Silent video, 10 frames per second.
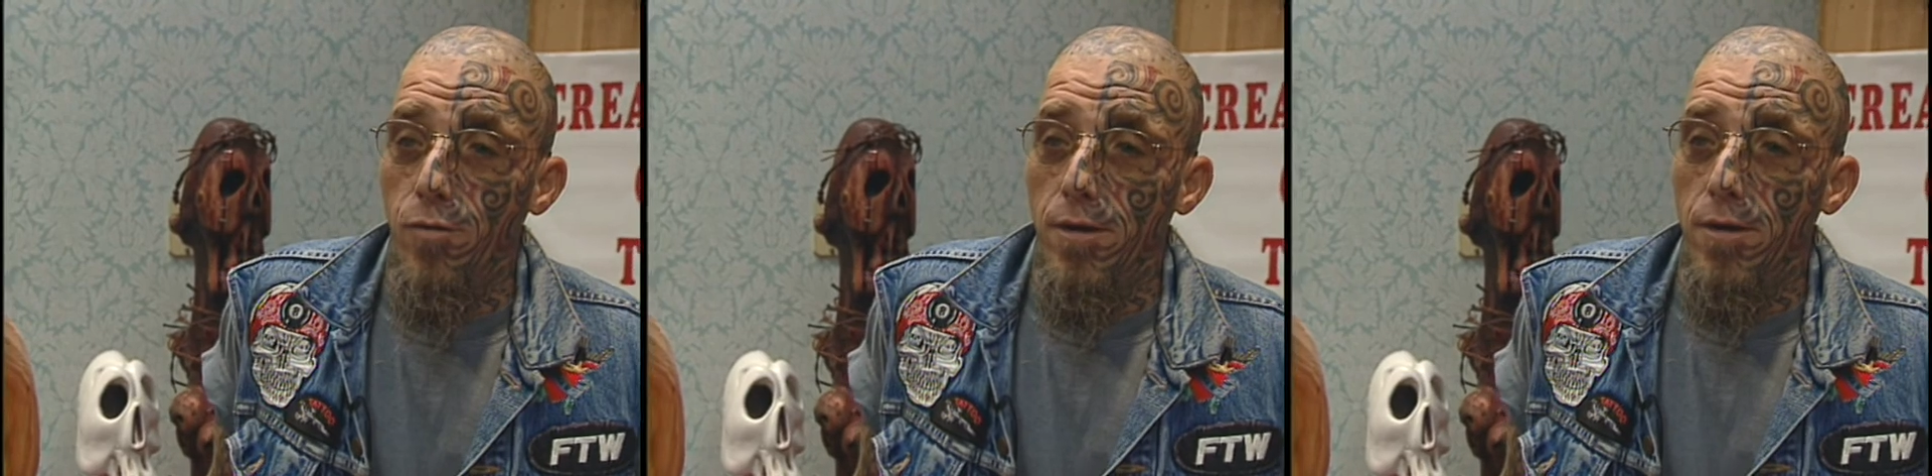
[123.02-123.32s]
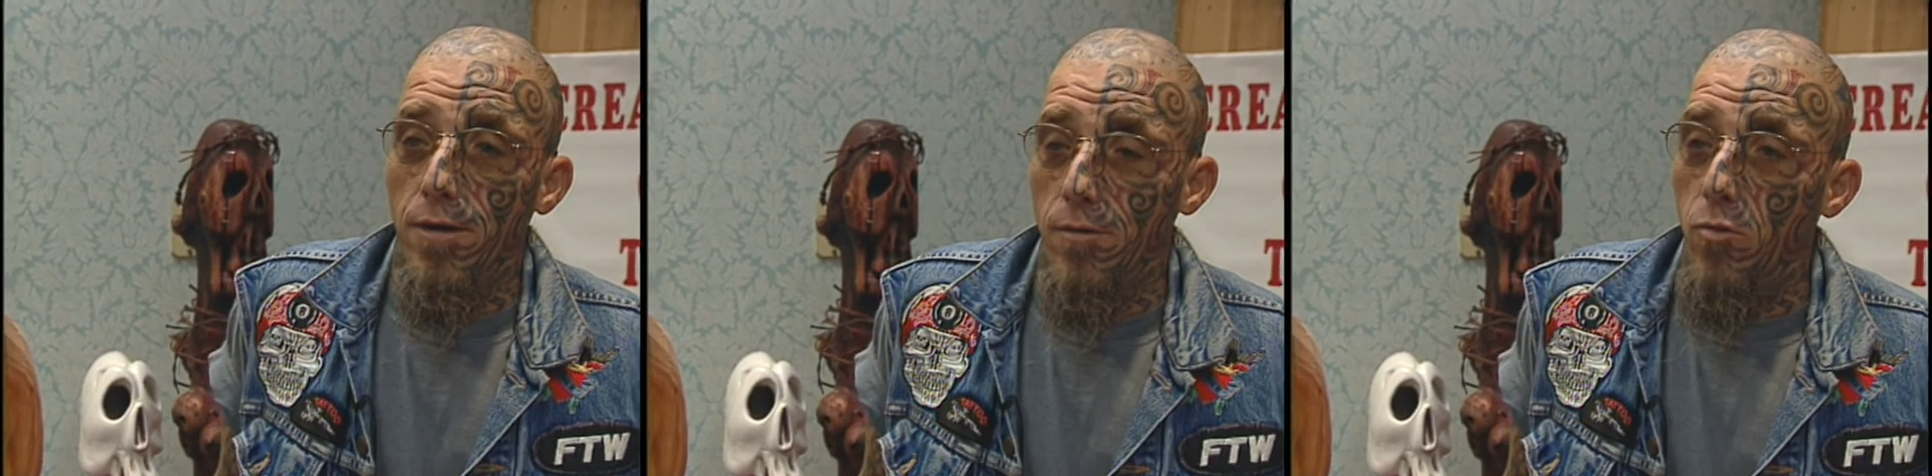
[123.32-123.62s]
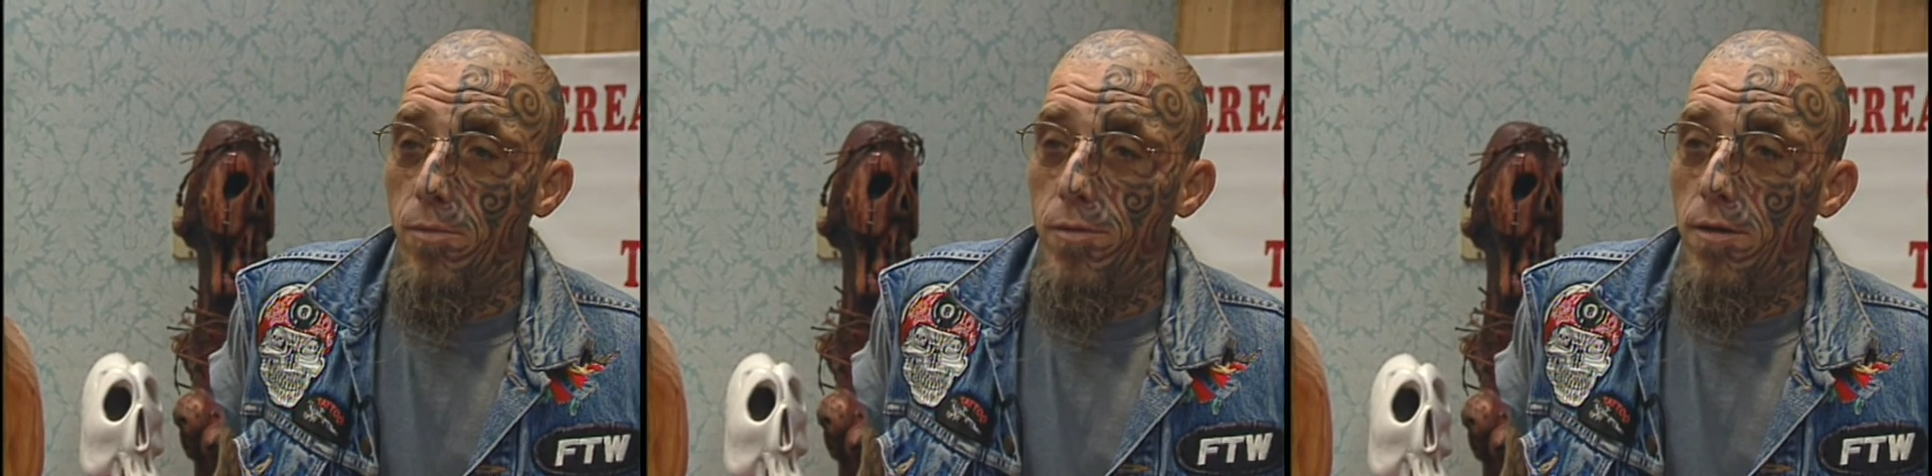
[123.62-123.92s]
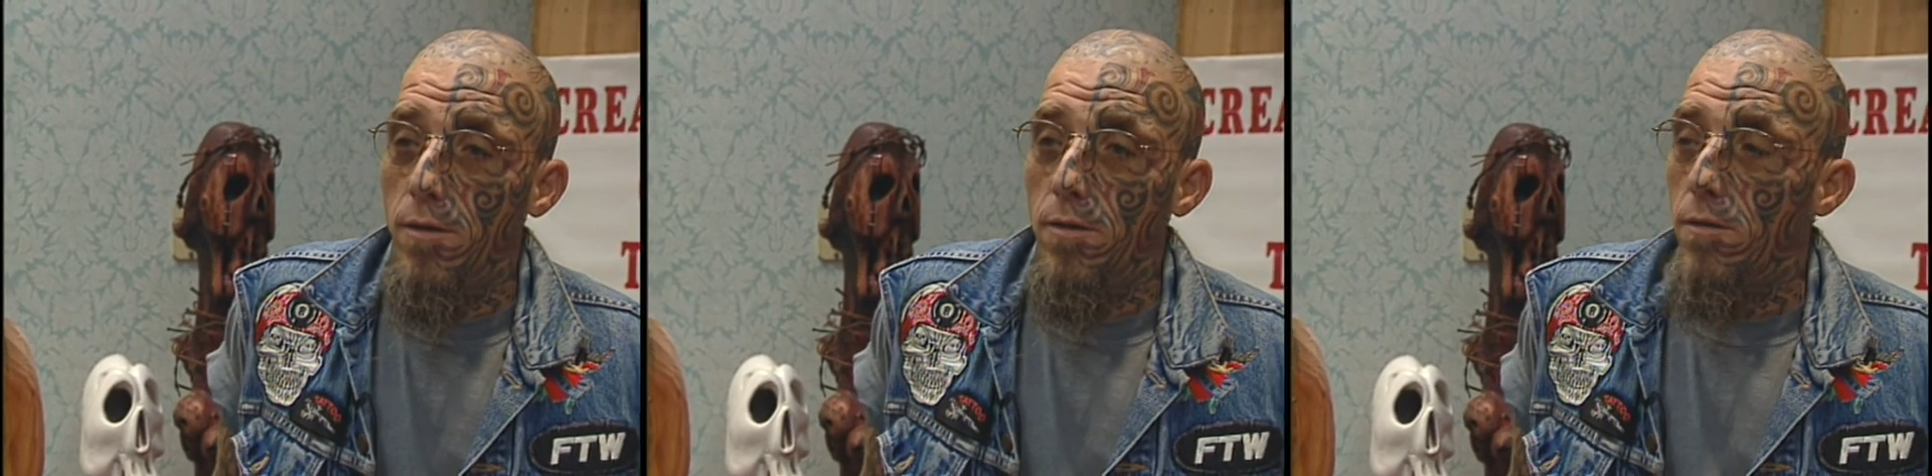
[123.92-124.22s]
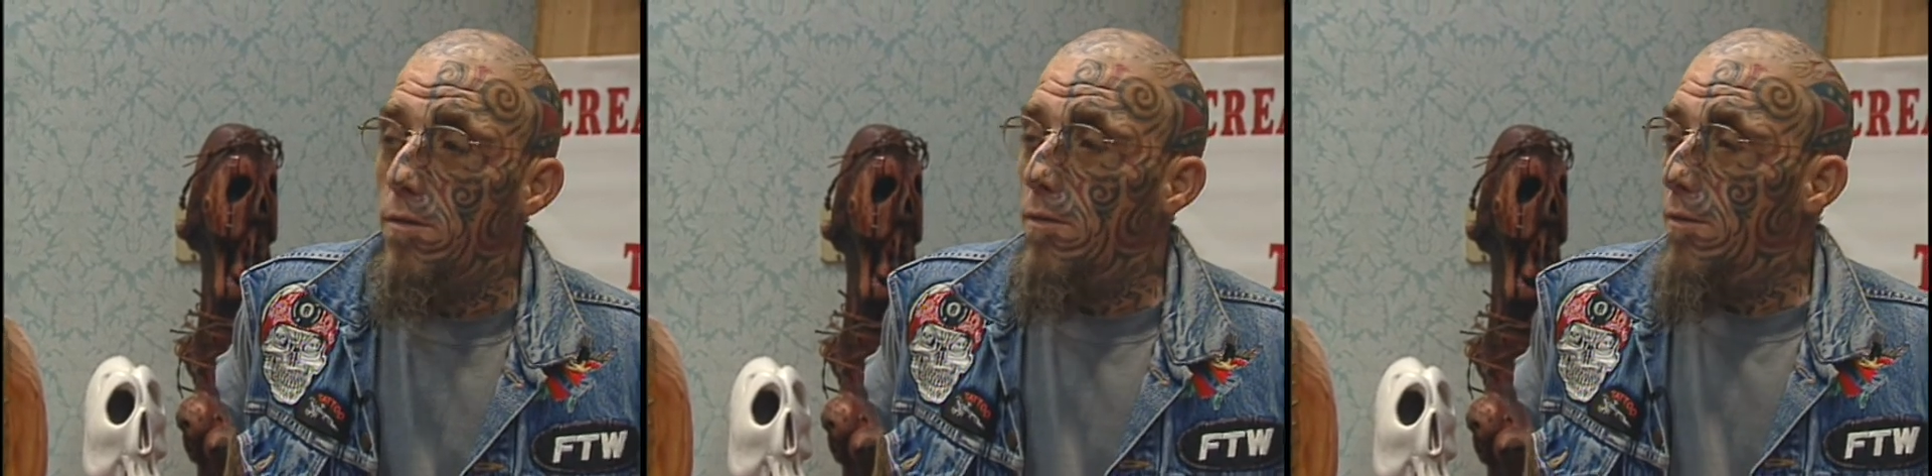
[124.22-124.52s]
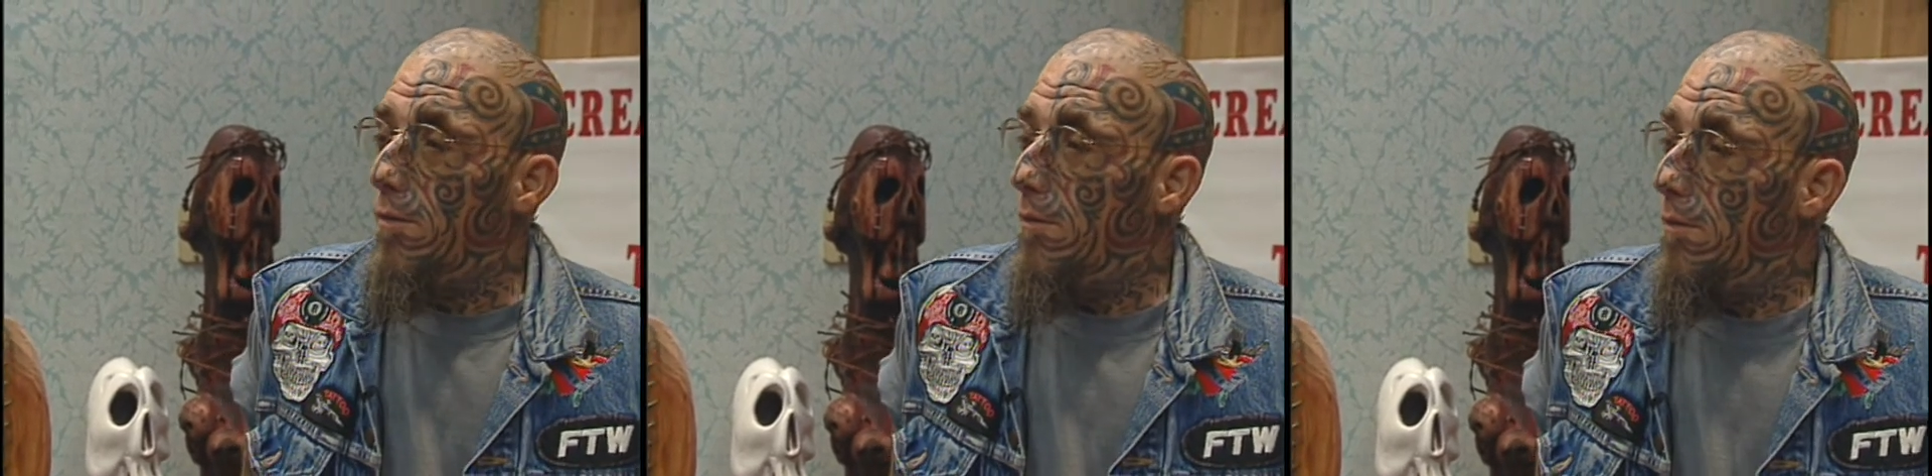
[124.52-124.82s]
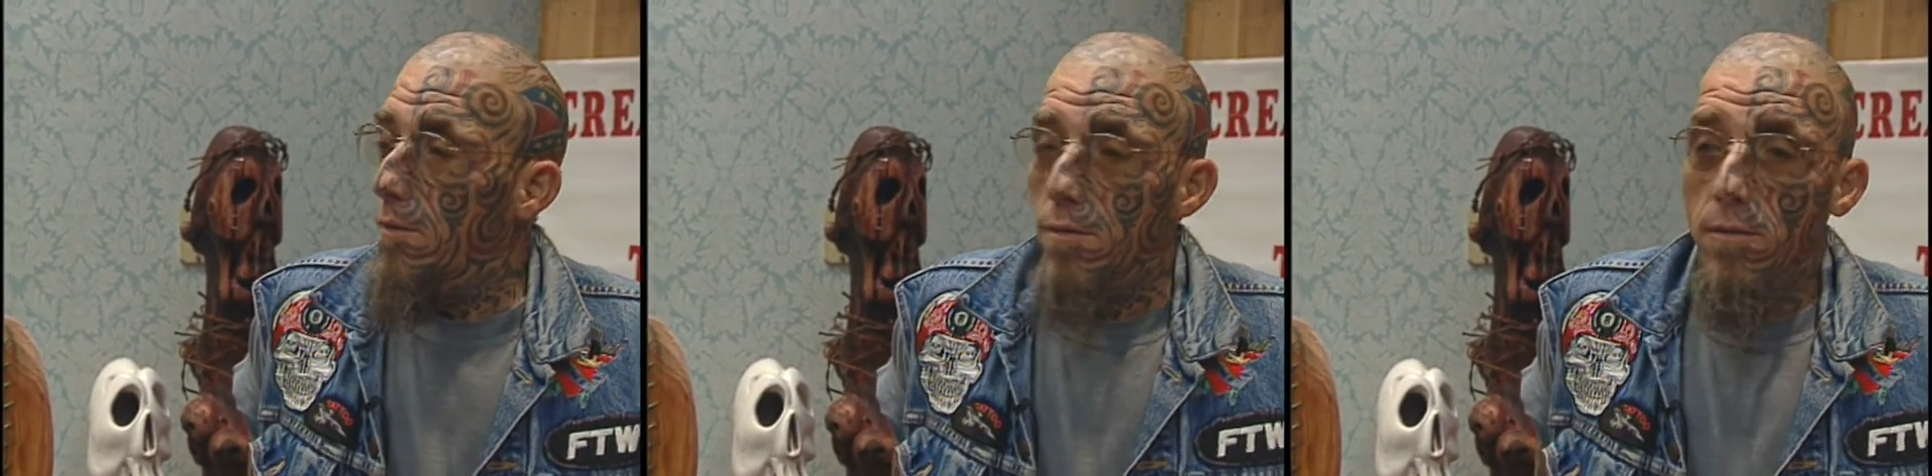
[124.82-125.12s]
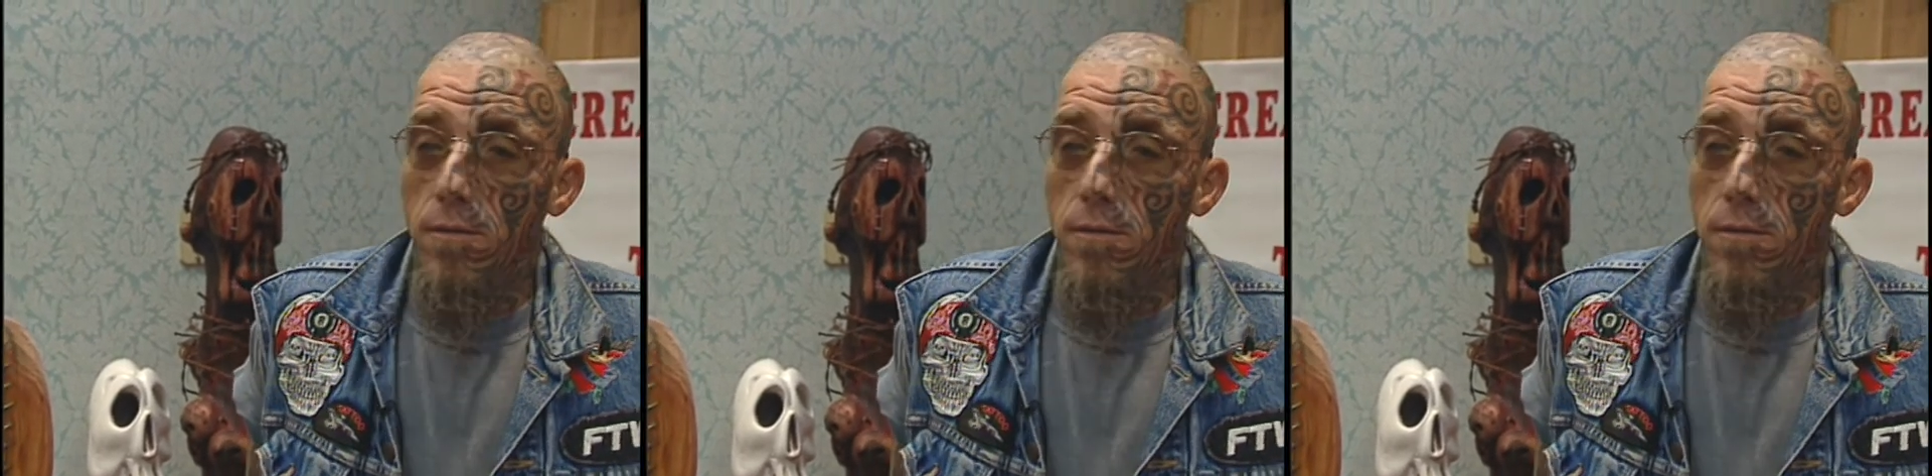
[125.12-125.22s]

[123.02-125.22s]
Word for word: again, you know what I'm saying? Working on it.